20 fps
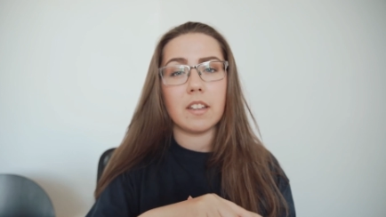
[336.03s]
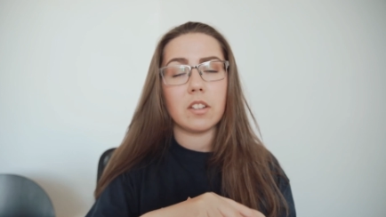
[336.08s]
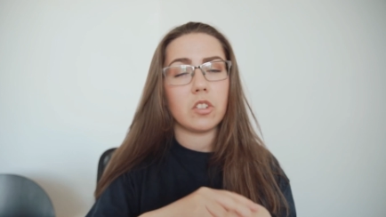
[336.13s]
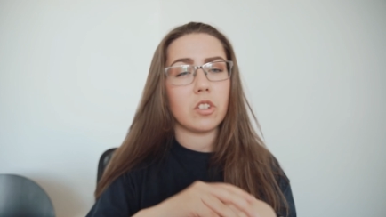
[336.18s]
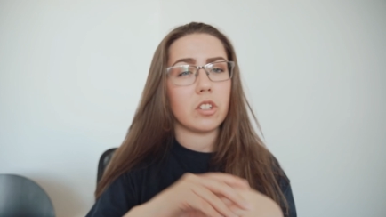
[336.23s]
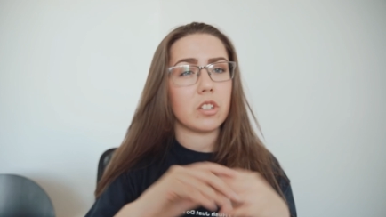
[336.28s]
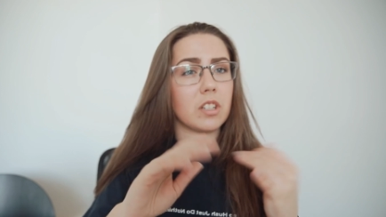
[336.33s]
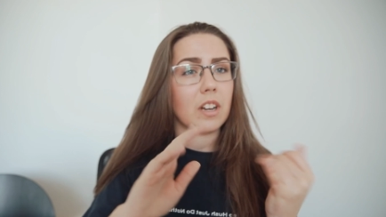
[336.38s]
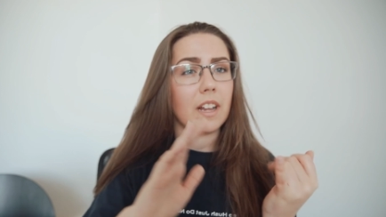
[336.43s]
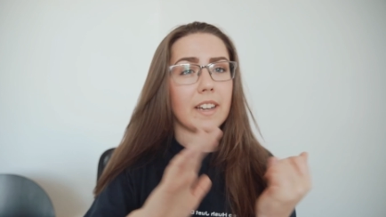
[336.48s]

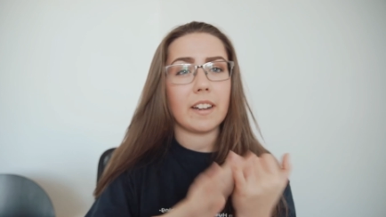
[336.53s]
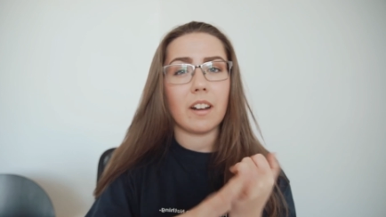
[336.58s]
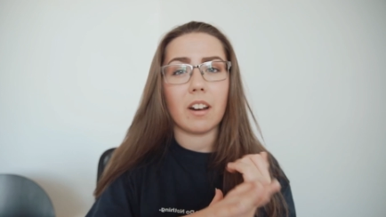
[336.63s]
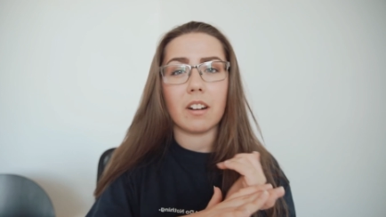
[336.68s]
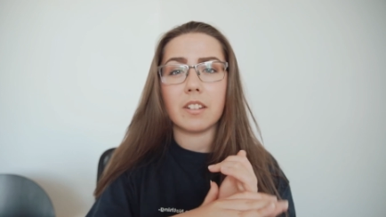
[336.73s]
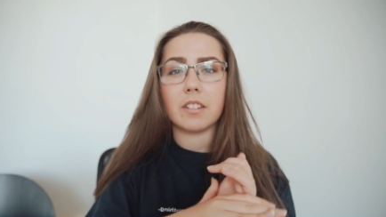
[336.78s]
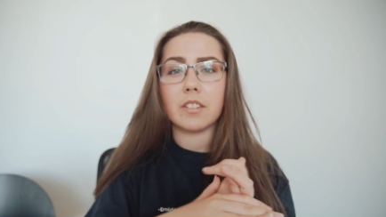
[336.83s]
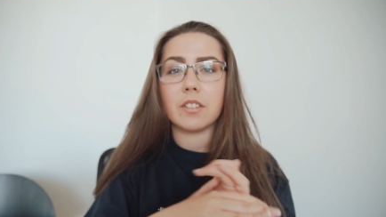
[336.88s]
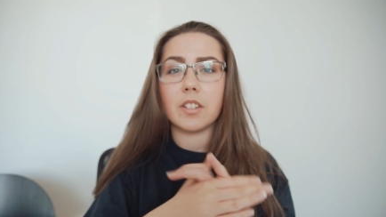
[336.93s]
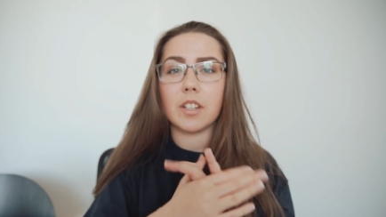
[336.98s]
just like
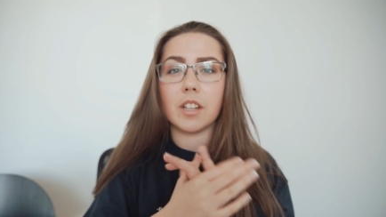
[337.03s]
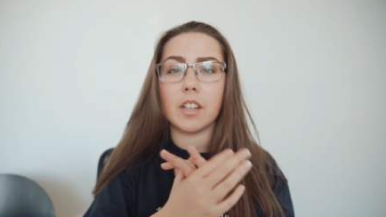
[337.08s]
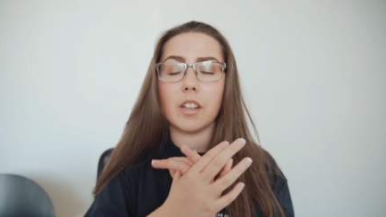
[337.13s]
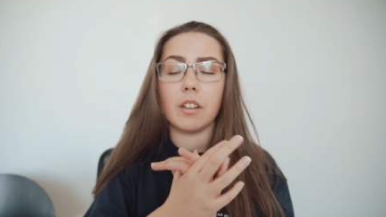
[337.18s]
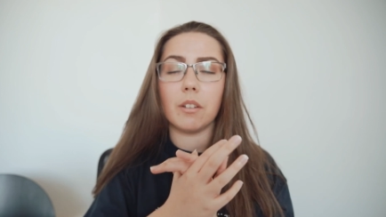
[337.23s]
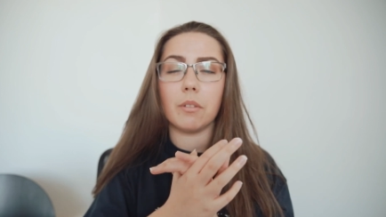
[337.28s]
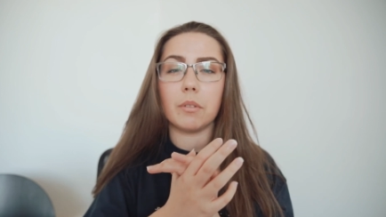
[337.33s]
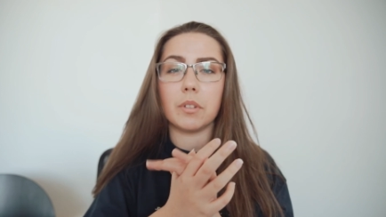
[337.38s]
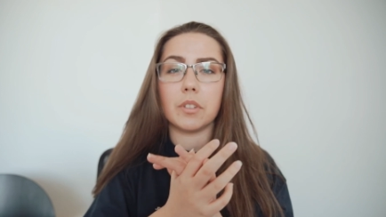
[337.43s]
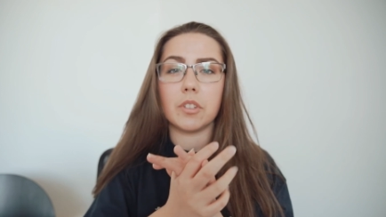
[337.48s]
colours
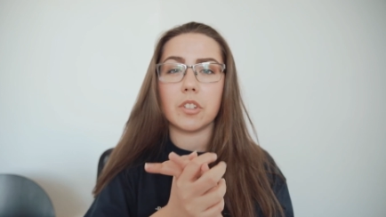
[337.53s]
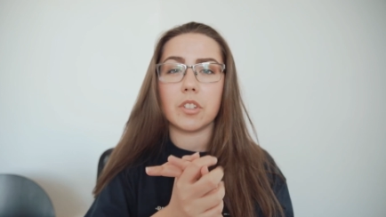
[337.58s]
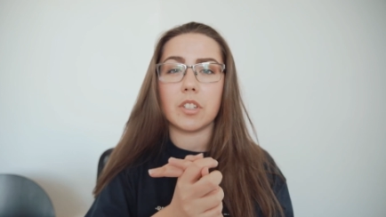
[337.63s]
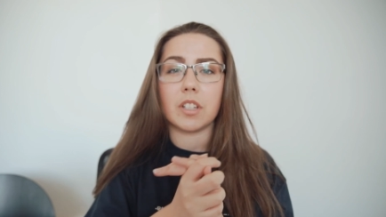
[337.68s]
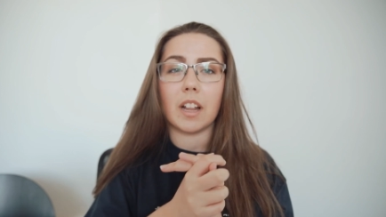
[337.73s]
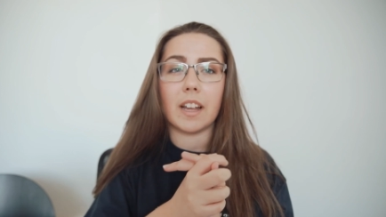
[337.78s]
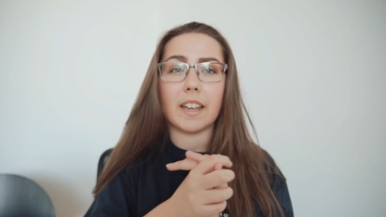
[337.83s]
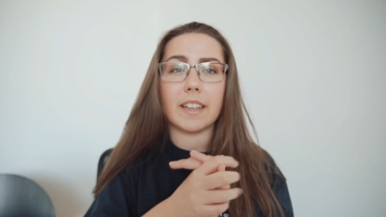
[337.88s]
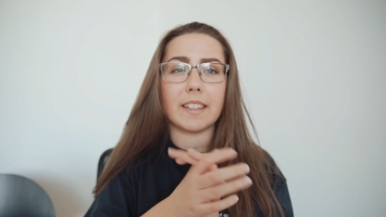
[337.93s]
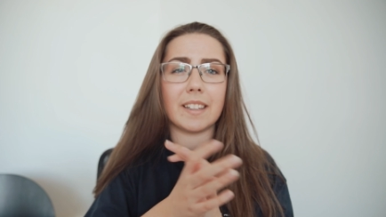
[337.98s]
do, just
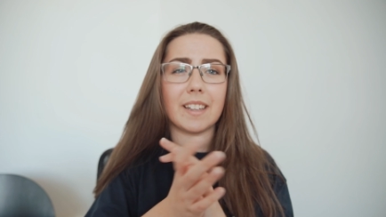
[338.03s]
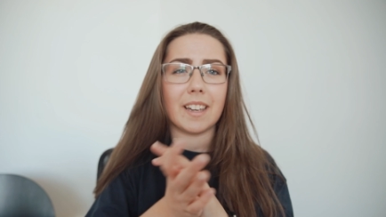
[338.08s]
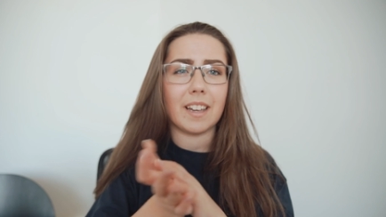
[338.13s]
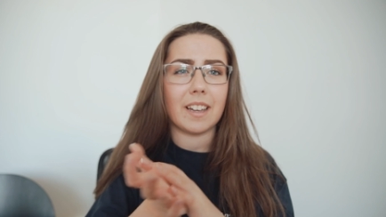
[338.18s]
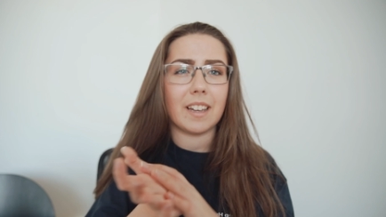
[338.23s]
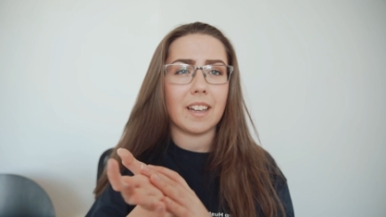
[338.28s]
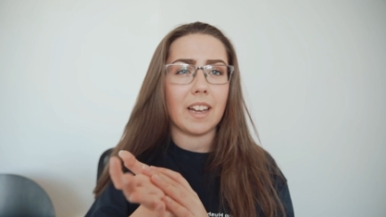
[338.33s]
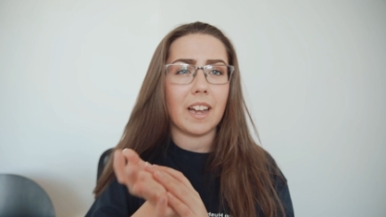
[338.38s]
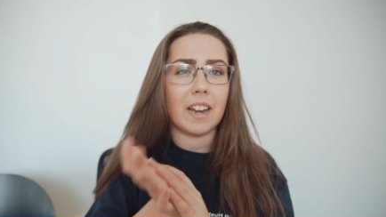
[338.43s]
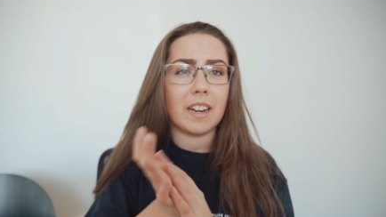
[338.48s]
like
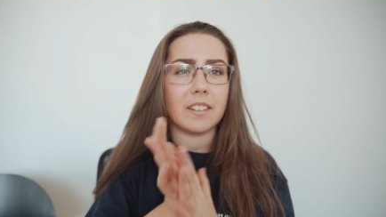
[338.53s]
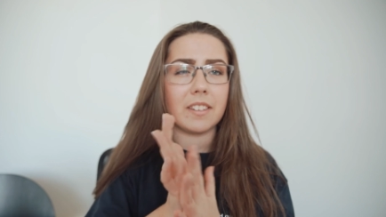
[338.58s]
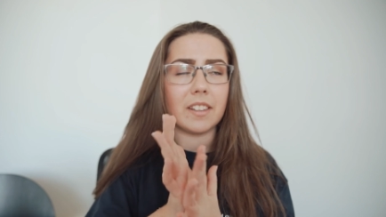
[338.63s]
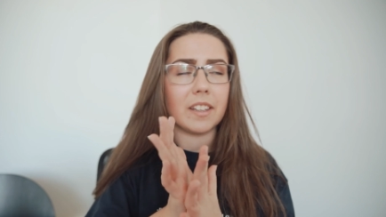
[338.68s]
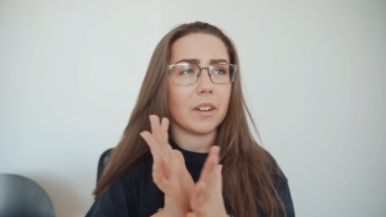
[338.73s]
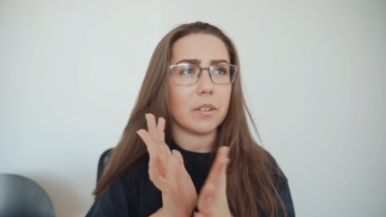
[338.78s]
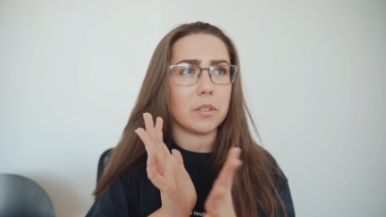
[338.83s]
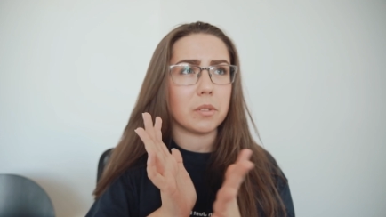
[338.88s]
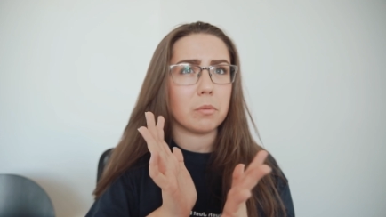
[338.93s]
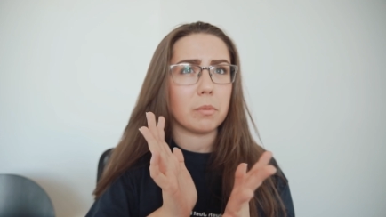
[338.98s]
anything
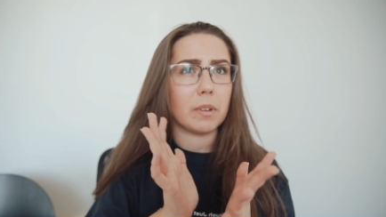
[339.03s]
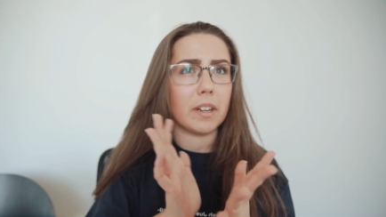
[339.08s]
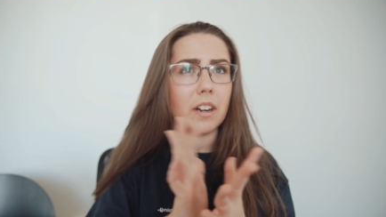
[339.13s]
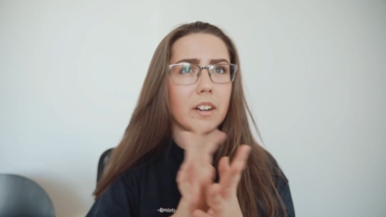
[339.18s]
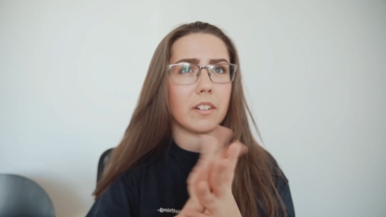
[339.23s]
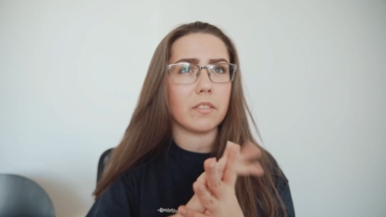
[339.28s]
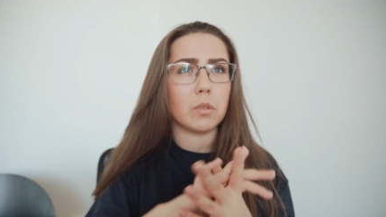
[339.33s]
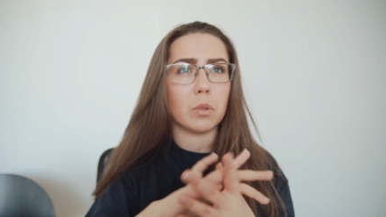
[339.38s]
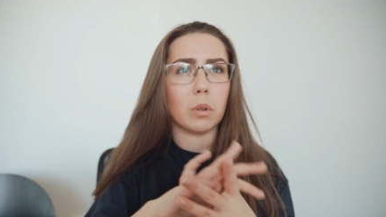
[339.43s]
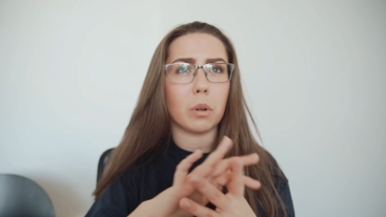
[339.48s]
else we
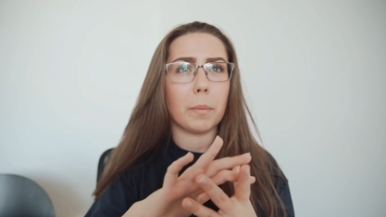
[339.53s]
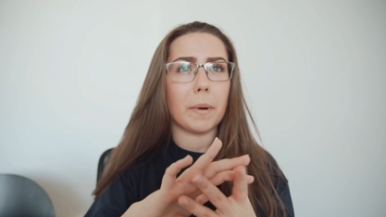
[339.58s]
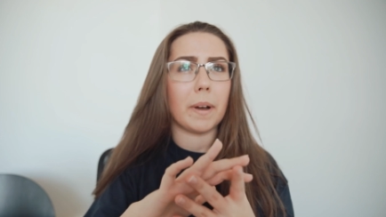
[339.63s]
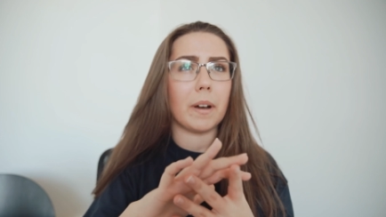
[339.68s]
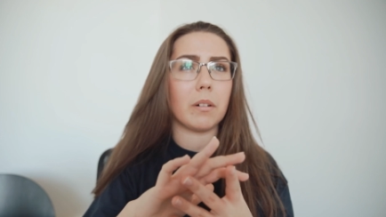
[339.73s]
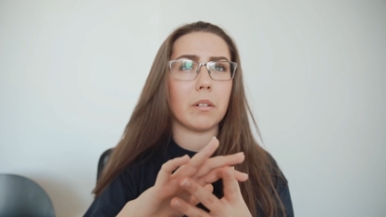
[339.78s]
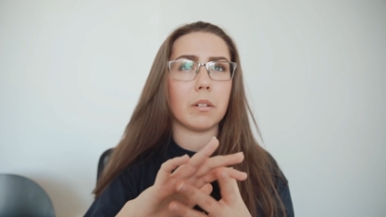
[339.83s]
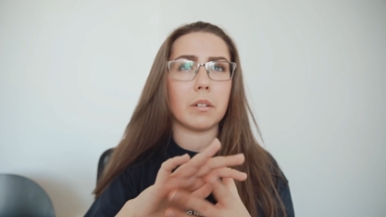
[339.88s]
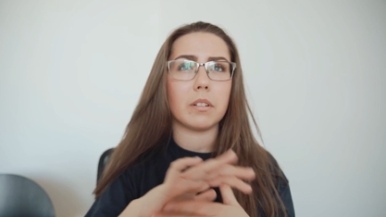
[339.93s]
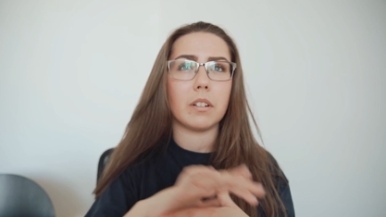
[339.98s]
kind of talk
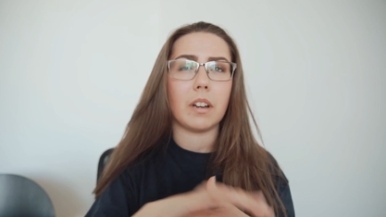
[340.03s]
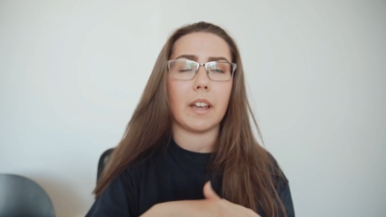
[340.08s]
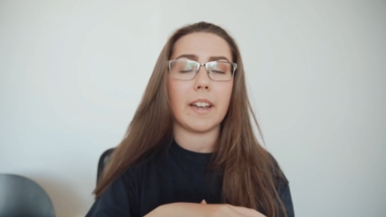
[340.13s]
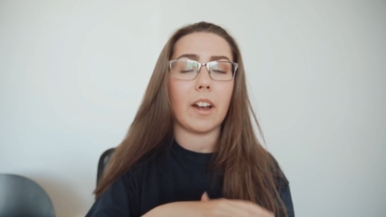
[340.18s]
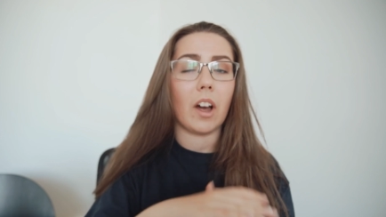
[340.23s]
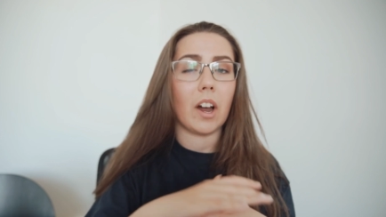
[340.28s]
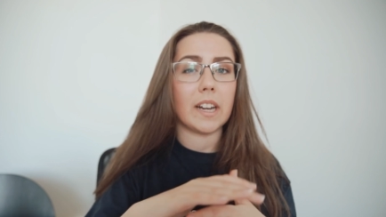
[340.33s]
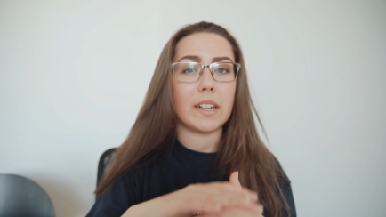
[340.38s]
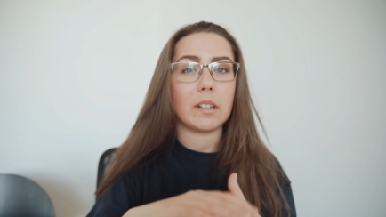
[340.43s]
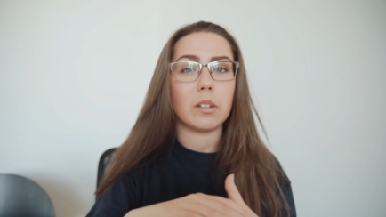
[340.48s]
about,
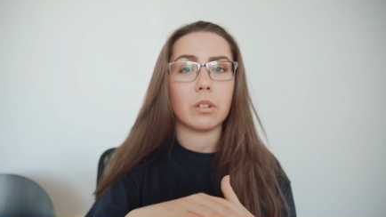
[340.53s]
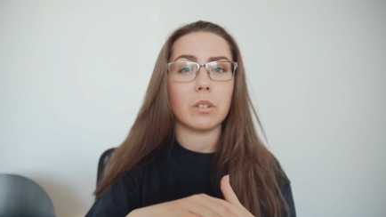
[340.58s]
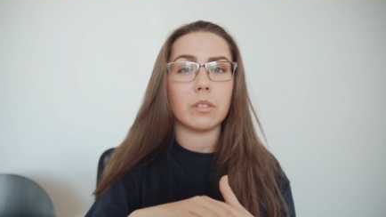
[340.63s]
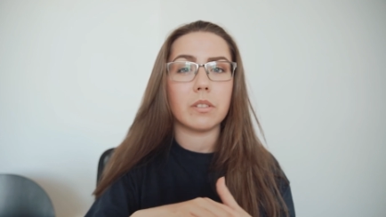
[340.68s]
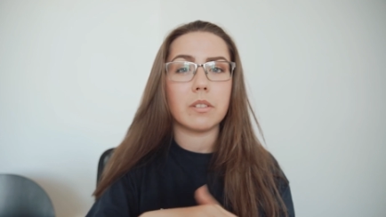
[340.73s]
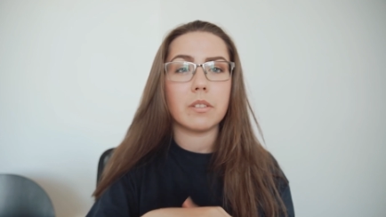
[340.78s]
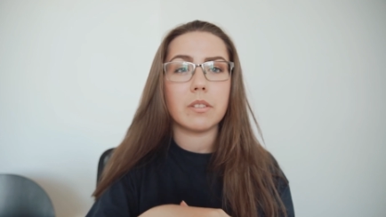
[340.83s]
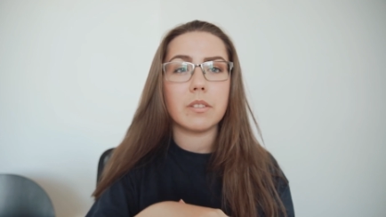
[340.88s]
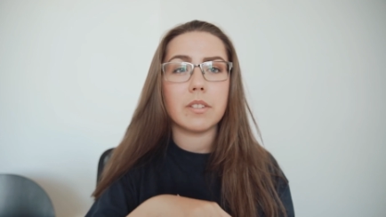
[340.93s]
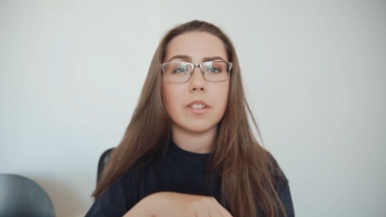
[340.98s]
like
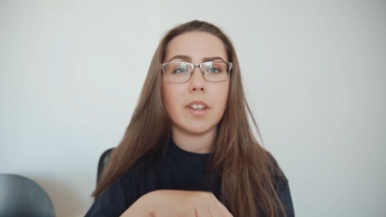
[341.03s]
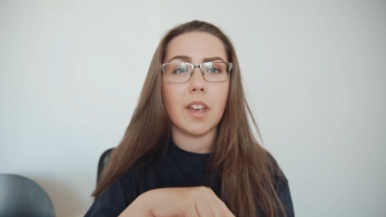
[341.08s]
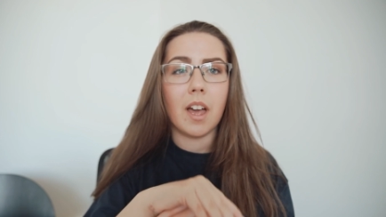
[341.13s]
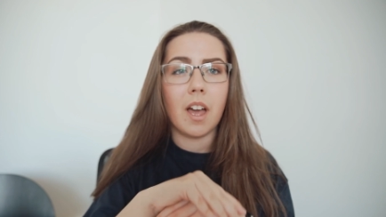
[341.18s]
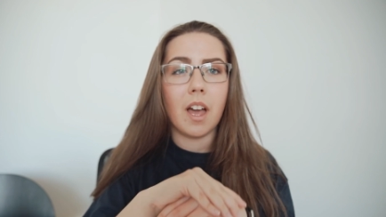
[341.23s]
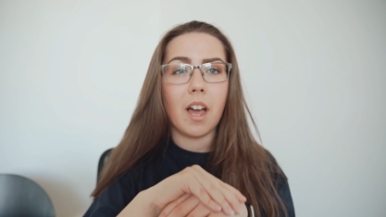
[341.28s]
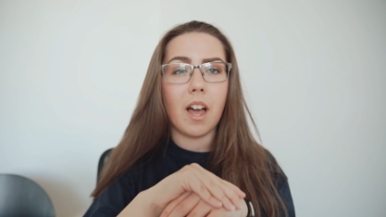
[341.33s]
icons.